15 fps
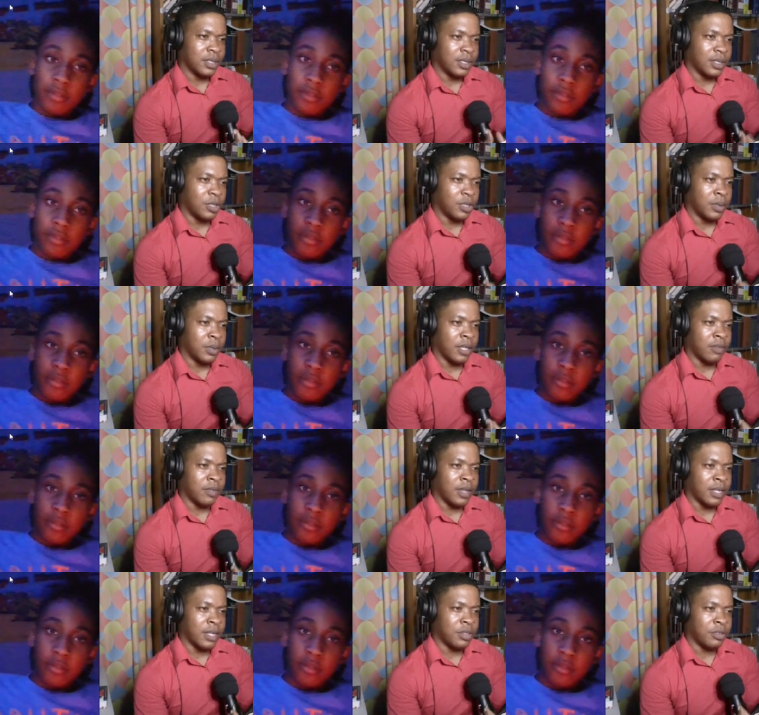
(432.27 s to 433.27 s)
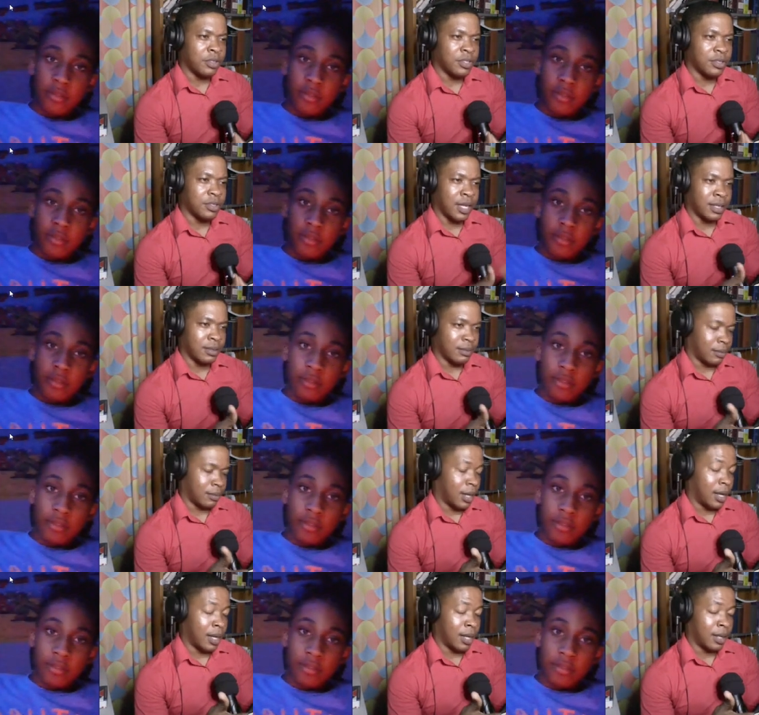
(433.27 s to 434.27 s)
Speaker 1: You believe that Chris that
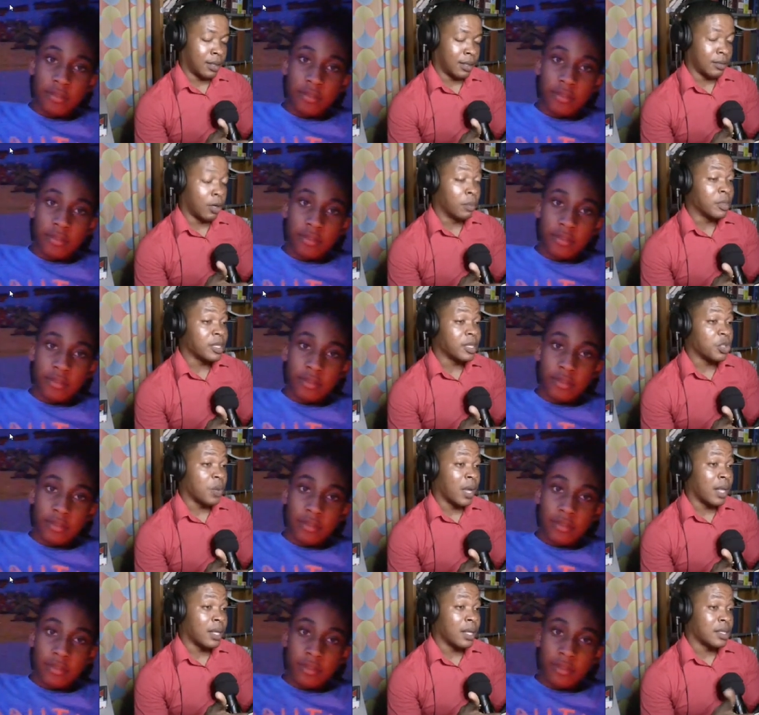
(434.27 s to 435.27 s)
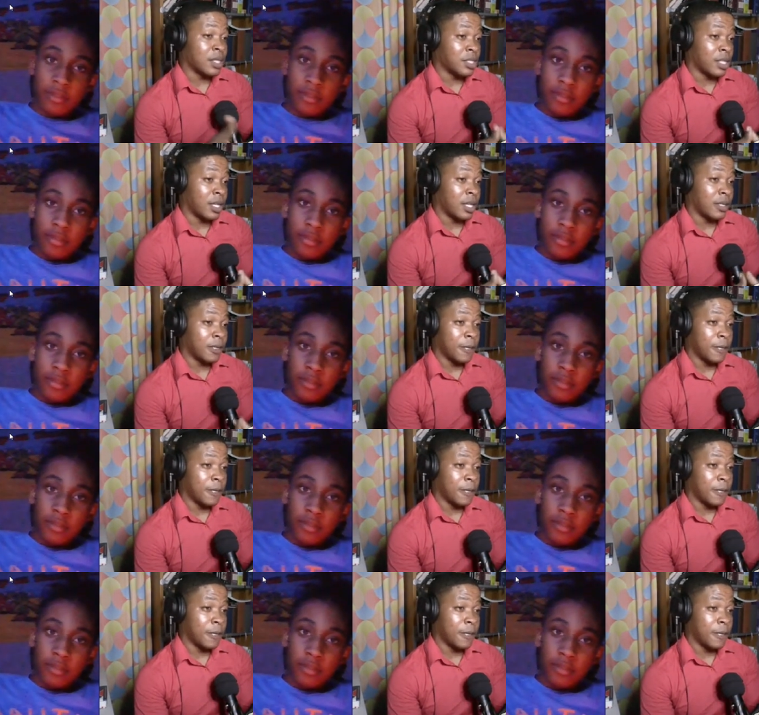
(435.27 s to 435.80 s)
uh, homosexuality is a sin?